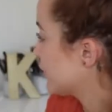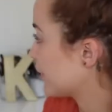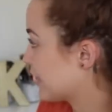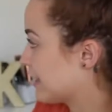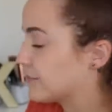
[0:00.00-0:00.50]

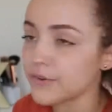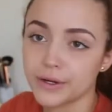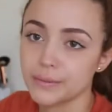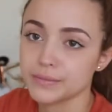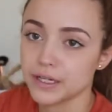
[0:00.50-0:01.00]
Okay, now for
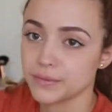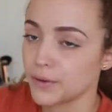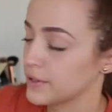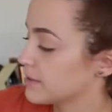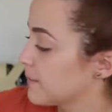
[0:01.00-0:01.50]
real, I'm
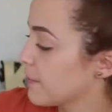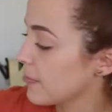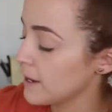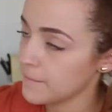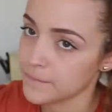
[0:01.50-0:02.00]
going.
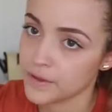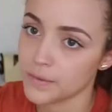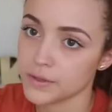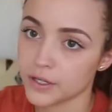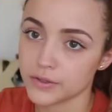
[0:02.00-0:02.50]

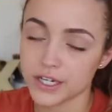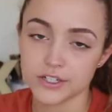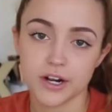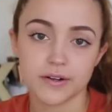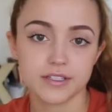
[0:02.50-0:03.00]
I'm gonna go take
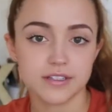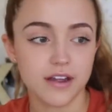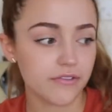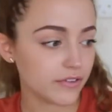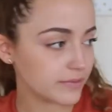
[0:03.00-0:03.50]
a shower and
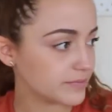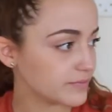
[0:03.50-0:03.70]
stuff.